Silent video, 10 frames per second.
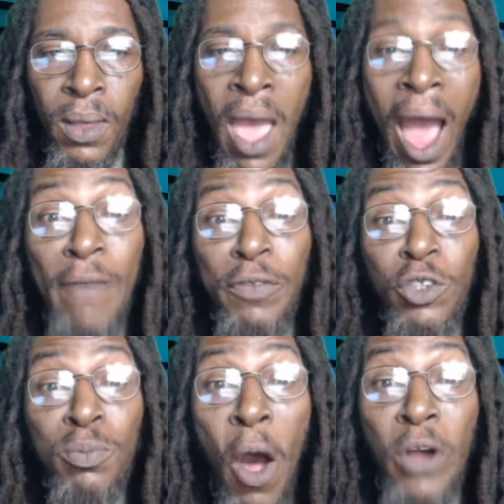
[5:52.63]
After
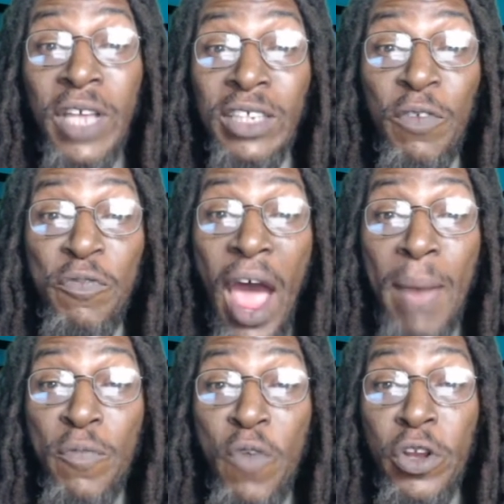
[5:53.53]
Small testified
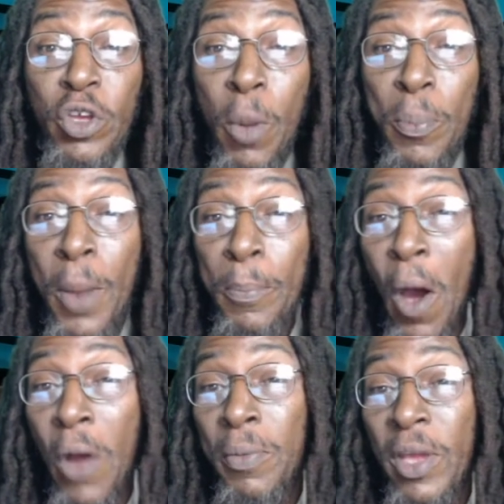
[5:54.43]
before the European
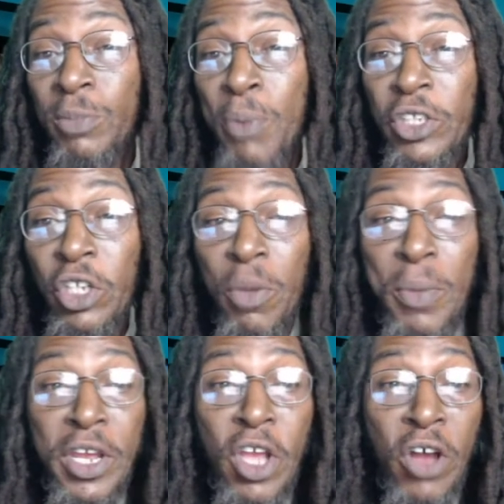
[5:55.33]
Parliament Special
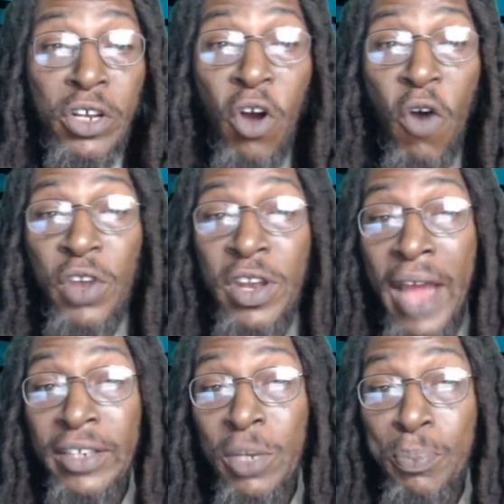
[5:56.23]
Committee on the
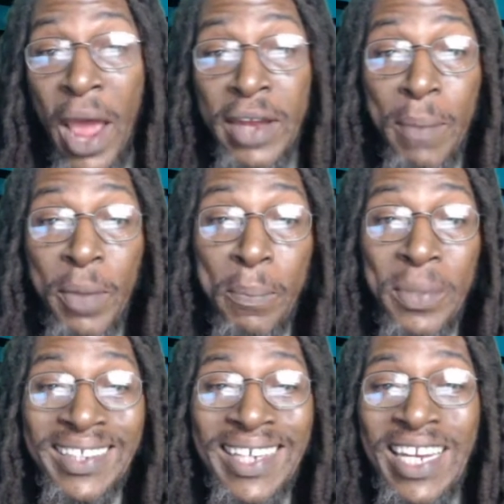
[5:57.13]
COVID-19 pandemic,
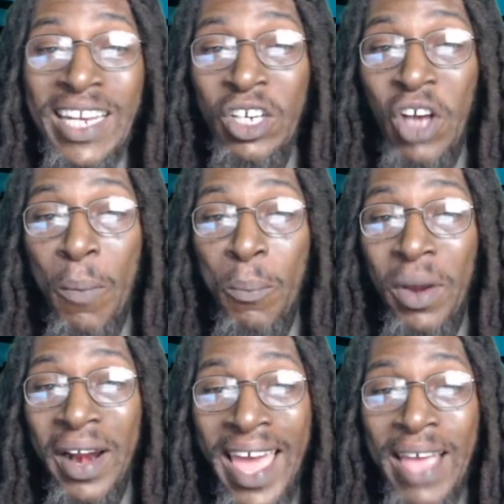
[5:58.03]
misleading
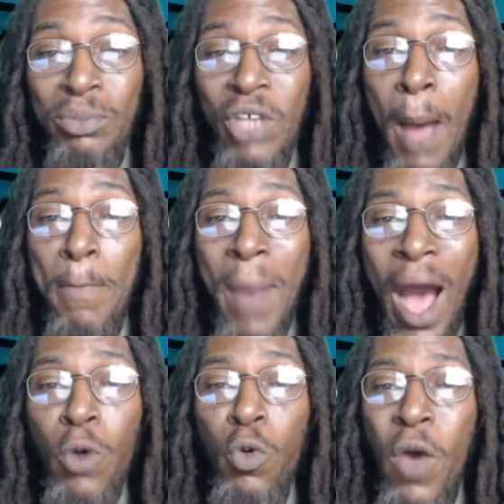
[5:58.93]
claims
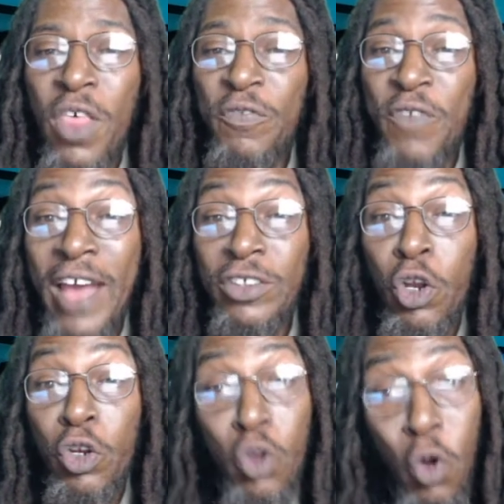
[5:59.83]
about whether Pfizer
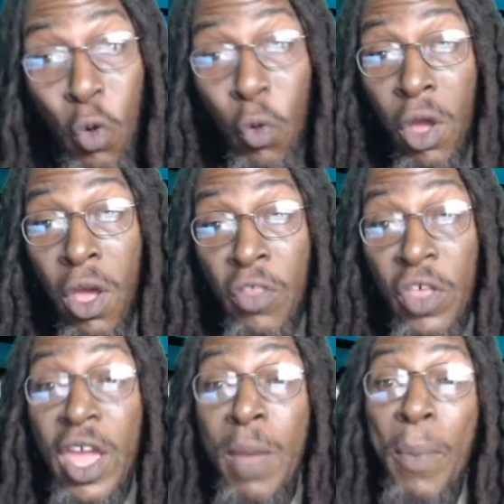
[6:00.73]
knew the
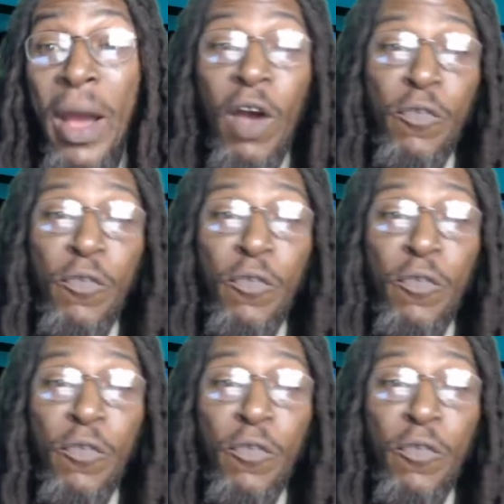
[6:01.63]
impact of